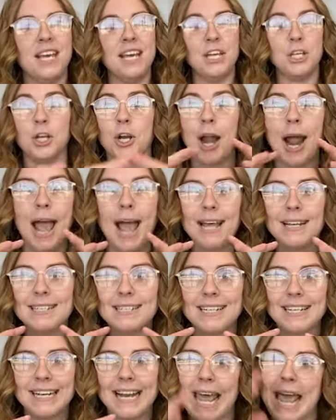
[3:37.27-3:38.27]
Your head
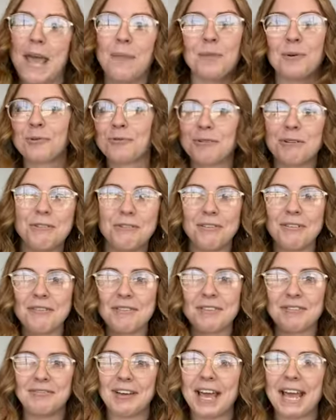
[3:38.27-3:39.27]
didn't hit the roof of
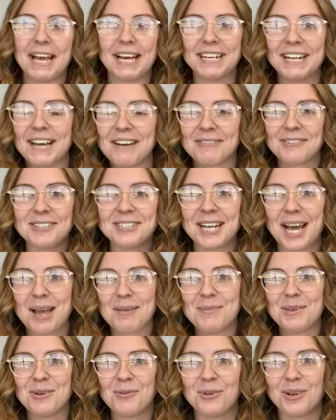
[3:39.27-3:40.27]
the van every
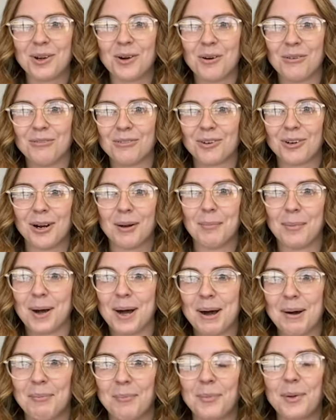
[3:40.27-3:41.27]
time you went over a
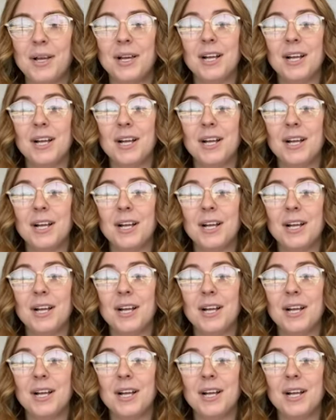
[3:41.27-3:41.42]
bump.